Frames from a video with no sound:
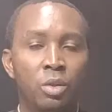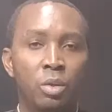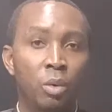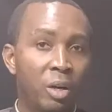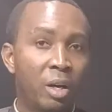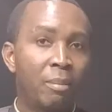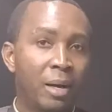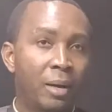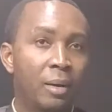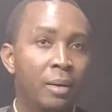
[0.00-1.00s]
So welcome
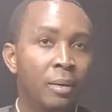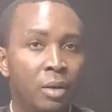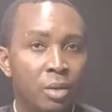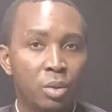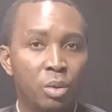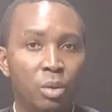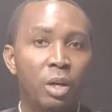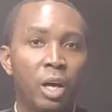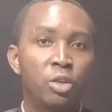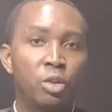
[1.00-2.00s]
back. So
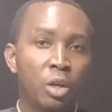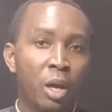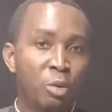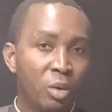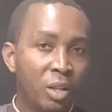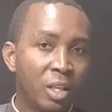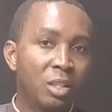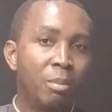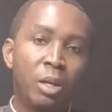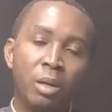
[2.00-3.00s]
I'm sure that
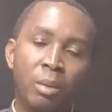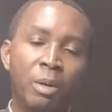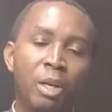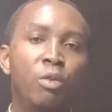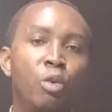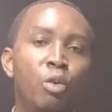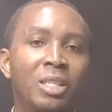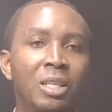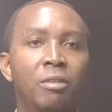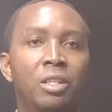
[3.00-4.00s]
many of you
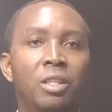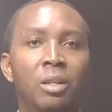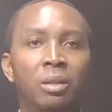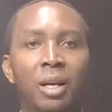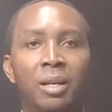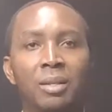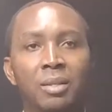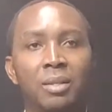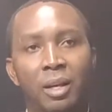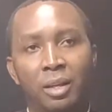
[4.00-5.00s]
might have written
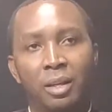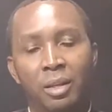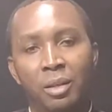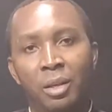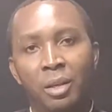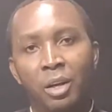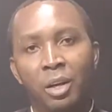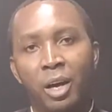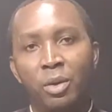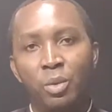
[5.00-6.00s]
answers like,
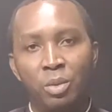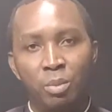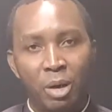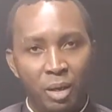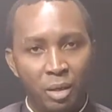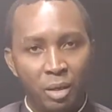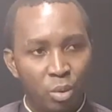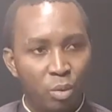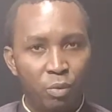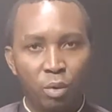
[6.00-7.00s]
I use my
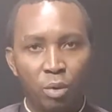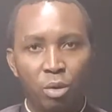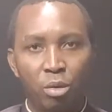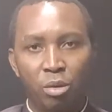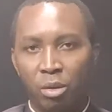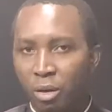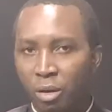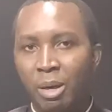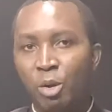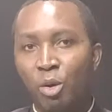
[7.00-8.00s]
tool for,
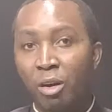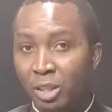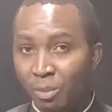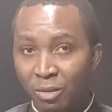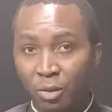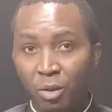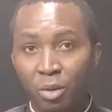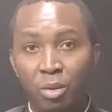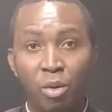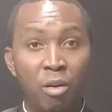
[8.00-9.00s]
maybe you have a
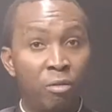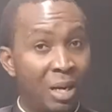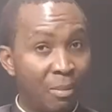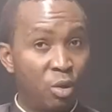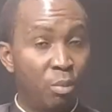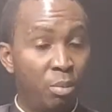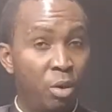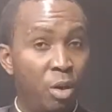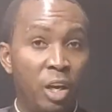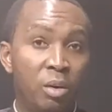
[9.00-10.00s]
smartphone or you have a laptop,
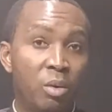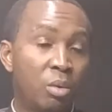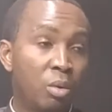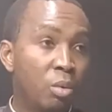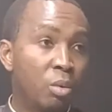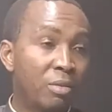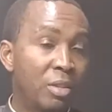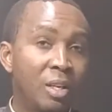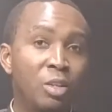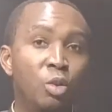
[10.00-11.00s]
and you have
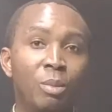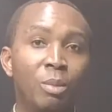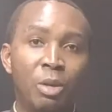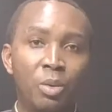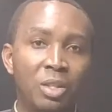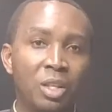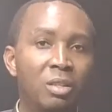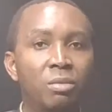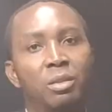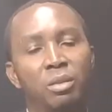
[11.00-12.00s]
said that you may be using it
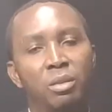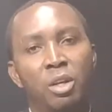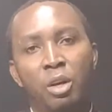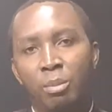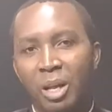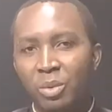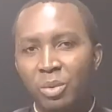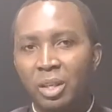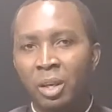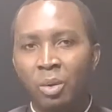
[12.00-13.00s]
for
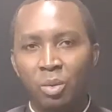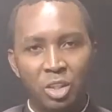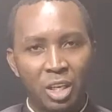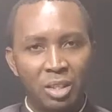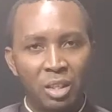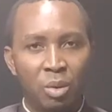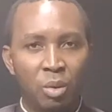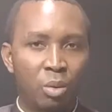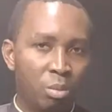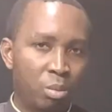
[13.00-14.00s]
browsing or chatting
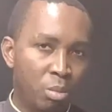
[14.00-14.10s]
or